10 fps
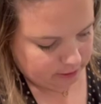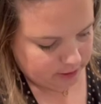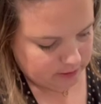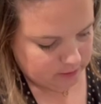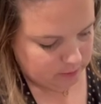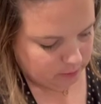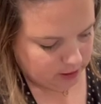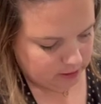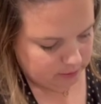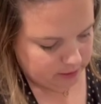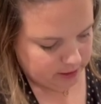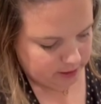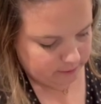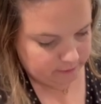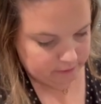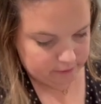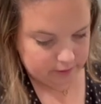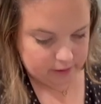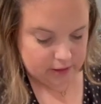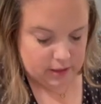Good swallowing.
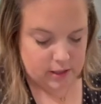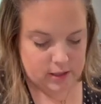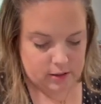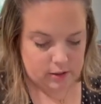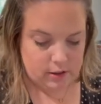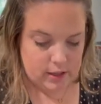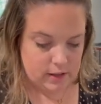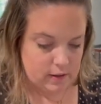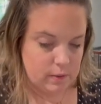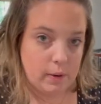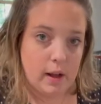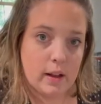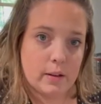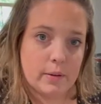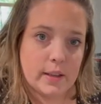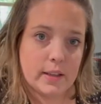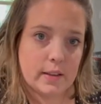Good swallowing.